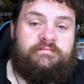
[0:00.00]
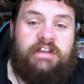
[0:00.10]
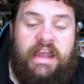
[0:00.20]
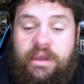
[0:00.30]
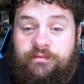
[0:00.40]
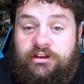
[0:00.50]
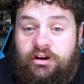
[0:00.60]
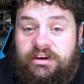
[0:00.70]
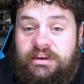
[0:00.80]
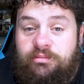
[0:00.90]
I haven't
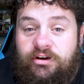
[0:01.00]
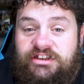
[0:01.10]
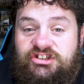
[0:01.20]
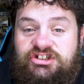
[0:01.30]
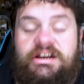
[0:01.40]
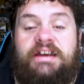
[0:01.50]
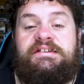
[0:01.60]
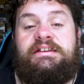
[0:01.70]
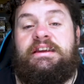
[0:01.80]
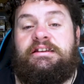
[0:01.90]
got anybody
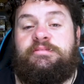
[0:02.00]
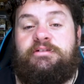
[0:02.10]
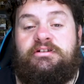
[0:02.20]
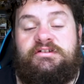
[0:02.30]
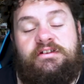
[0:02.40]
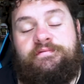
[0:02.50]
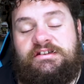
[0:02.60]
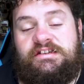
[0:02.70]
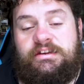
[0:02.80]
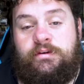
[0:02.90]
just yet because
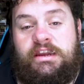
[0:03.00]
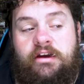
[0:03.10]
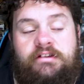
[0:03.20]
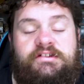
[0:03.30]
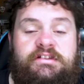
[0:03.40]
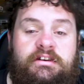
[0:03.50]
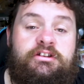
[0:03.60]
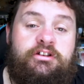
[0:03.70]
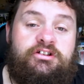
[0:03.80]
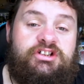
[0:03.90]
obviously we are still a
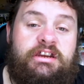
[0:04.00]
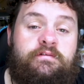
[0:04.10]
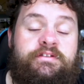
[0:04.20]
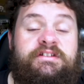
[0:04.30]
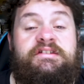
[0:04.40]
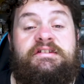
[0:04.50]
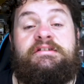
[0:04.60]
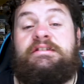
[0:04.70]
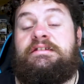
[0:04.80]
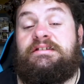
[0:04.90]
new channel. This is
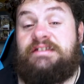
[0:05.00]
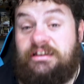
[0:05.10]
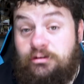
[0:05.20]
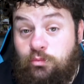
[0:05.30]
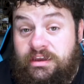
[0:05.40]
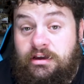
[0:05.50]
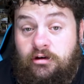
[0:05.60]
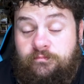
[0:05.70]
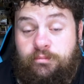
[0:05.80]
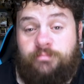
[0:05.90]
into the second week
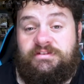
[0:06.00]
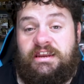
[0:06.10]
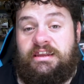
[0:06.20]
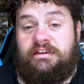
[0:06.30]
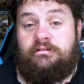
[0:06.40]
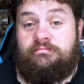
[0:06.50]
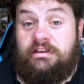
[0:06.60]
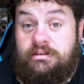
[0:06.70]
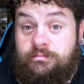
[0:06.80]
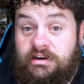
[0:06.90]
of Pop Daddy.
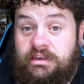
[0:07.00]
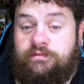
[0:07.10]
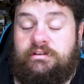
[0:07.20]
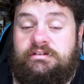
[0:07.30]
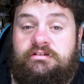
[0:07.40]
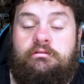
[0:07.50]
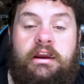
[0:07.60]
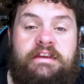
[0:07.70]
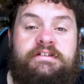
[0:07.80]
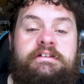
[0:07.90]
Can you believe it? It's
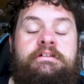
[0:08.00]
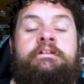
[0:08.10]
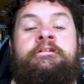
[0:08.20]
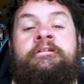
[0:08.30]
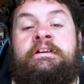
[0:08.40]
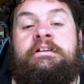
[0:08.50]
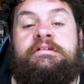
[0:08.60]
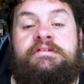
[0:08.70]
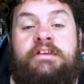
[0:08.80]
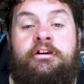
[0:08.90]
crazy.
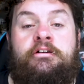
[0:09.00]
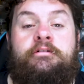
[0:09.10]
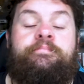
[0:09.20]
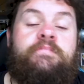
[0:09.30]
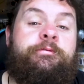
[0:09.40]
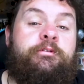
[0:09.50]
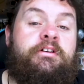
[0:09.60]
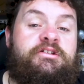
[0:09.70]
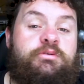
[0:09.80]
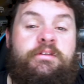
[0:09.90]
So I thought
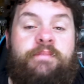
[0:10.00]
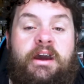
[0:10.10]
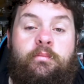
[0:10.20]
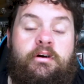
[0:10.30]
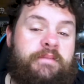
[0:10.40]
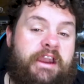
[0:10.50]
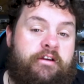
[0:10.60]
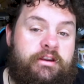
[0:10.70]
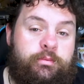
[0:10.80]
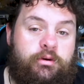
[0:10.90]
I'd talk about what I'm
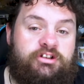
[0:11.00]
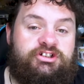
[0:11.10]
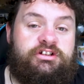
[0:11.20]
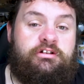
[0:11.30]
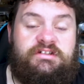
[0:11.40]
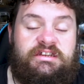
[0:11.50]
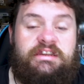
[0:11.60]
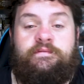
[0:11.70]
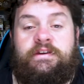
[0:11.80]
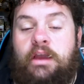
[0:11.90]
currently watching on
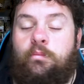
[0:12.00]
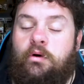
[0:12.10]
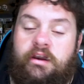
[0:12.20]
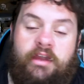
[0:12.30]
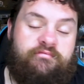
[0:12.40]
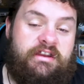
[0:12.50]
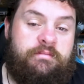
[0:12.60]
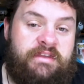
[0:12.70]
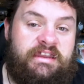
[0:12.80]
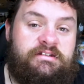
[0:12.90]
TV and what I
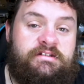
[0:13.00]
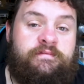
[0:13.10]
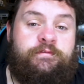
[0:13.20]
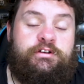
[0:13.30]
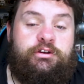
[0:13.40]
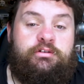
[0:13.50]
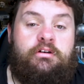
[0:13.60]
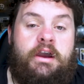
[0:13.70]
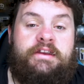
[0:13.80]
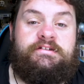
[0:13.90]
recommend for you
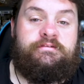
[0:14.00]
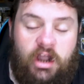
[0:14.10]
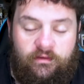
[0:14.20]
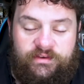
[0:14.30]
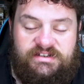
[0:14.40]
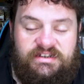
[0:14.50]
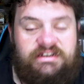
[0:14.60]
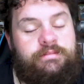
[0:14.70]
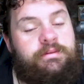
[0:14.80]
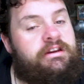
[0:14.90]
guys, obviously
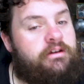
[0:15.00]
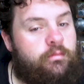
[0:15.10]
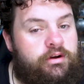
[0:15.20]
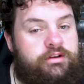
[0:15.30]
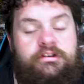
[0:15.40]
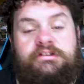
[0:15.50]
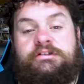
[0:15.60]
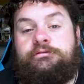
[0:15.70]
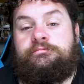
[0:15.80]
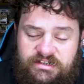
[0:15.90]
depending on what you're
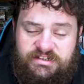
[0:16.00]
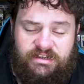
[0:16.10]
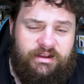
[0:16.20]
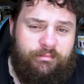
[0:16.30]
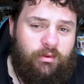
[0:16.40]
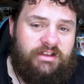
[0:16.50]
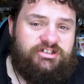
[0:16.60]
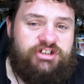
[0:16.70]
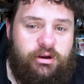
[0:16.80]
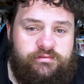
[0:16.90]
into. So the number one
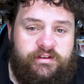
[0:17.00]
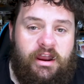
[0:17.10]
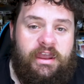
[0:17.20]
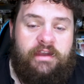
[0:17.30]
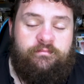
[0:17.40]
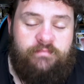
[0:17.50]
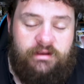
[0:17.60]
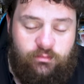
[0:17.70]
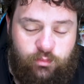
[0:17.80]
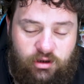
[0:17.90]
show that I am
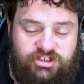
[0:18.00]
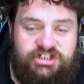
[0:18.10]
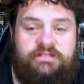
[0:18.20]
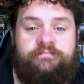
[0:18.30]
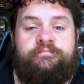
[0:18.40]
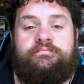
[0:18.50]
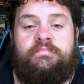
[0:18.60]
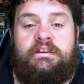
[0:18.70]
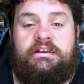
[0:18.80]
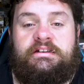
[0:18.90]
watching,
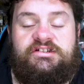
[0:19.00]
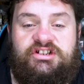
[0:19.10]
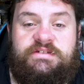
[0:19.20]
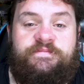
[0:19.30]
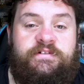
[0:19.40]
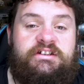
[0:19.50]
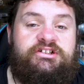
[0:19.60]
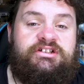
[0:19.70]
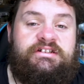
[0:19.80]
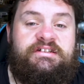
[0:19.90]
it's just
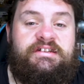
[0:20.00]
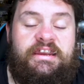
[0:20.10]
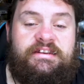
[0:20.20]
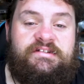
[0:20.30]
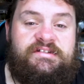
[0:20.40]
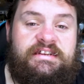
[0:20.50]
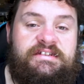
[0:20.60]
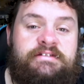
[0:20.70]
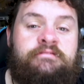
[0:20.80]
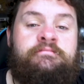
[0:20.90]
finished its latest season.